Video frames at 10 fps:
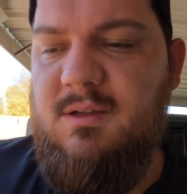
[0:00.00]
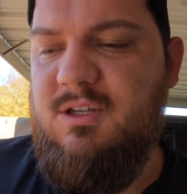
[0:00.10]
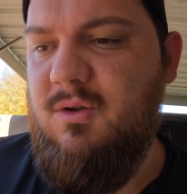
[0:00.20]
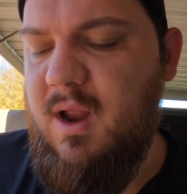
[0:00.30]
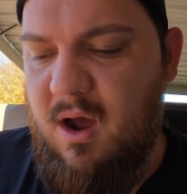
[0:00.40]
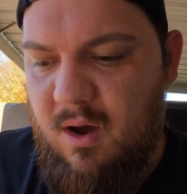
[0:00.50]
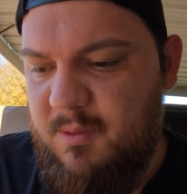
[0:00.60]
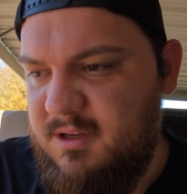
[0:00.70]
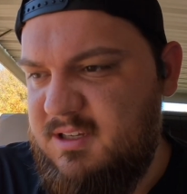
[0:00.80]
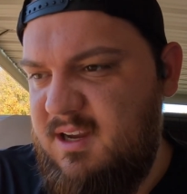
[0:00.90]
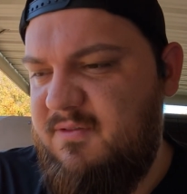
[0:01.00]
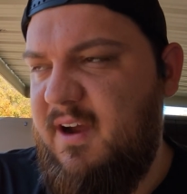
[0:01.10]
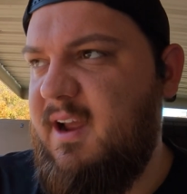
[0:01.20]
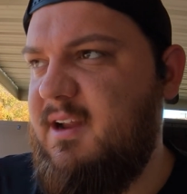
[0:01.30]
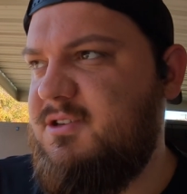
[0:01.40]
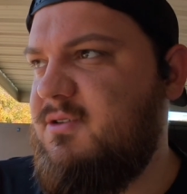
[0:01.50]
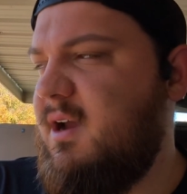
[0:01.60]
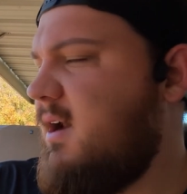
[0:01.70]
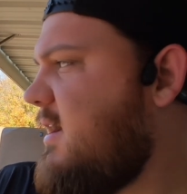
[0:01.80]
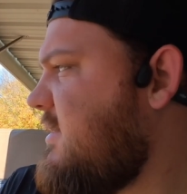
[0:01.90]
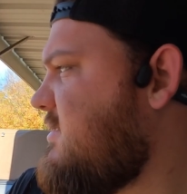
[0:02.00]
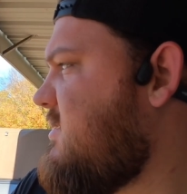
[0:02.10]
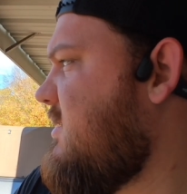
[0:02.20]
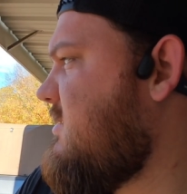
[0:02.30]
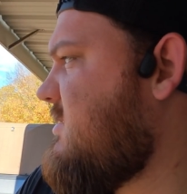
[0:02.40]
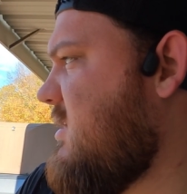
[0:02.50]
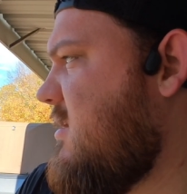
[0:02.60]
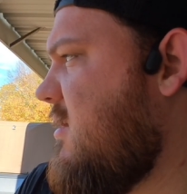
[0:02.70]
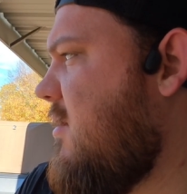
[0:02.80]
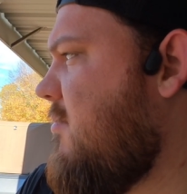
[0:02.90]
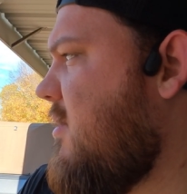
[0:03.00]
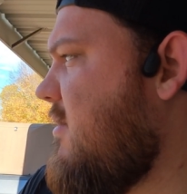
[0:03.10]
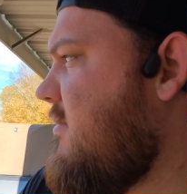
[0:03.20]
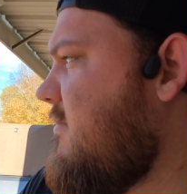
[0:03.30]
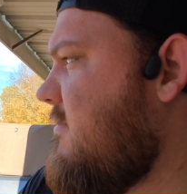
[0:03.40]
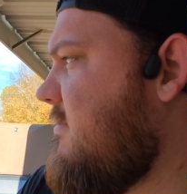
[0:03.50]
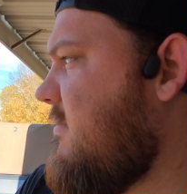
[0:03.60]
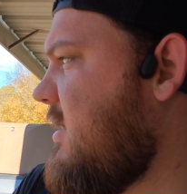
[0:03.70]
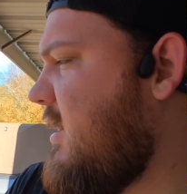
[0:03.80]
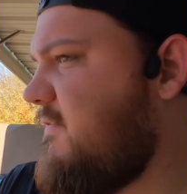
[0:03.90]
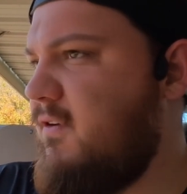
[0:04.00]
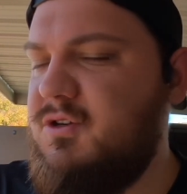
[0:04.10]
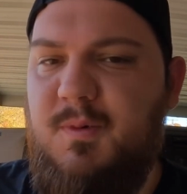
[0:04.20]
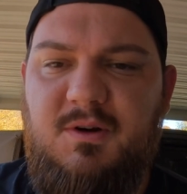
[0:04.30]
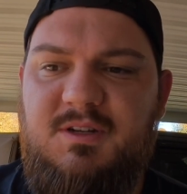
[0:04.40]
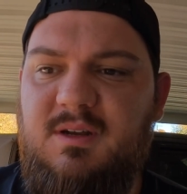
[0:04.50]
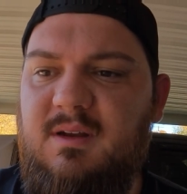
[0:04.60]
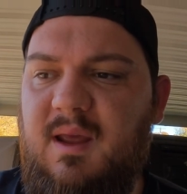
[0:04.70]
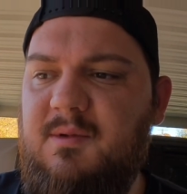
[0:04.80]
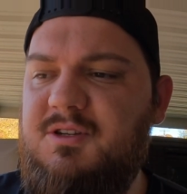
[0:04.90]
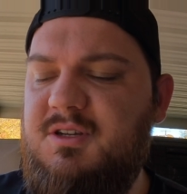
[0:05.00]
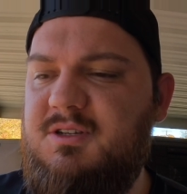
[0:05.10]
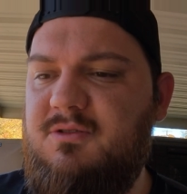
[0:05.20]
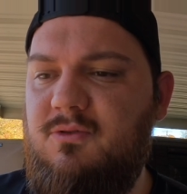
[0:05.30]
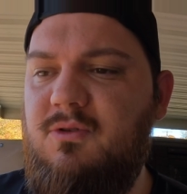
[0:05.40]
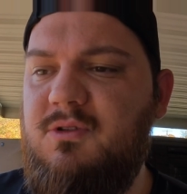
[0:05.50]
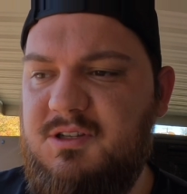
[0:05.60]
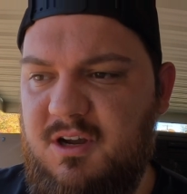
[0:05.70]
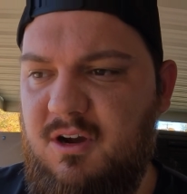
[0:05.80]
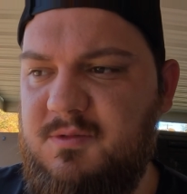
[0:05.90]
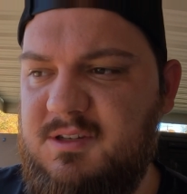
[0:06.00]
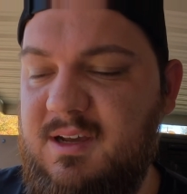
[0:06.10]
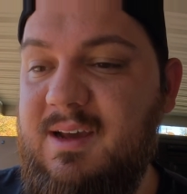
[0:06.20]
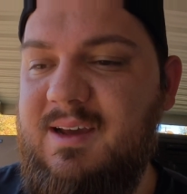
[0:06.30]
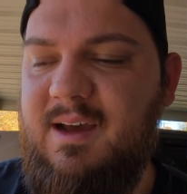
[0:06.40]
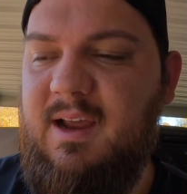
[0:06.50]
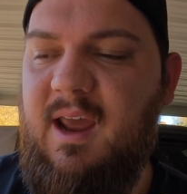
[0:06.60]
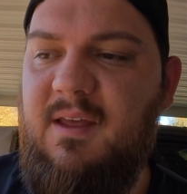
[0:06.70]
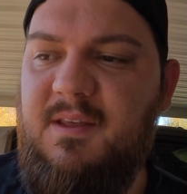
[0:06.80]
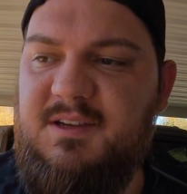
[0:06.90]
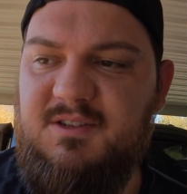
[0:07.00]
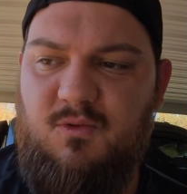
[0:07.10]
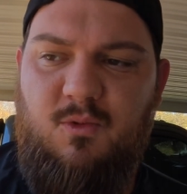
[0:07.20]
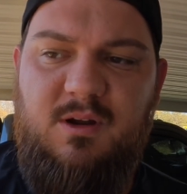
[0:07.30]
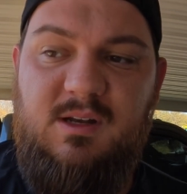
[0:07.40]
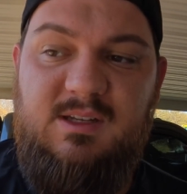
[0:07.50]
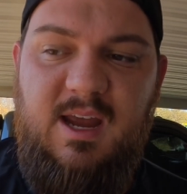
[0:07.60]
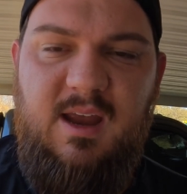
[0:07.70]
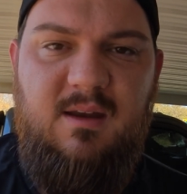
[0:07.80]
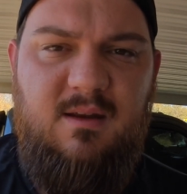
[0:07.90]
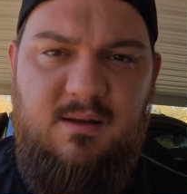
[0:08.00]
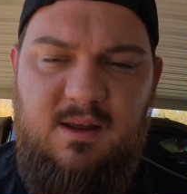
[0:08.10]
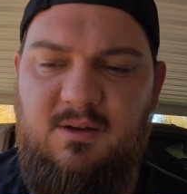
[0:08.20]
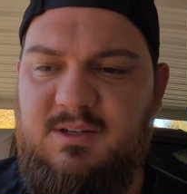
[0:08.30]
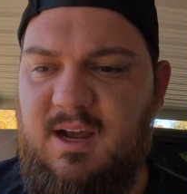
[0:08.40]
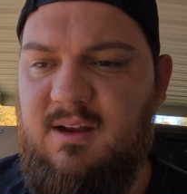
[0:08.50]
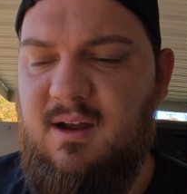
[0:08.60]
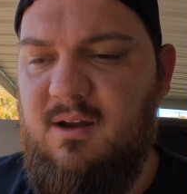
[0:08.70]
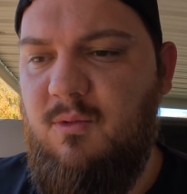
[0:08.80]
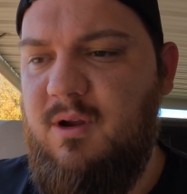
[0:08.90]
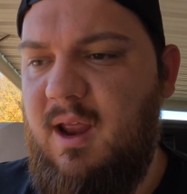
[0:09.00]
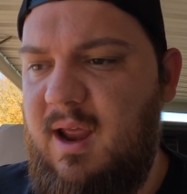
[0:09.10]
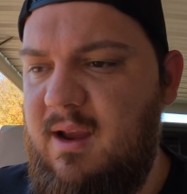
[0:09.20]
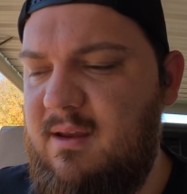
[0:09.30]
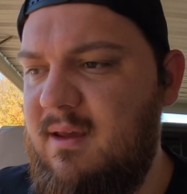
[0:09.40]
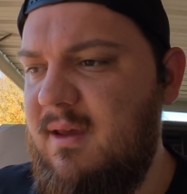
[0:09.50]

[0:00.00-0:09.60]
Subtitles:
So now I'm gonna see if I can get you guys some kind of first person images through the scopes. Again, this is a 1 to 10 Eotech, not a 1 to 8,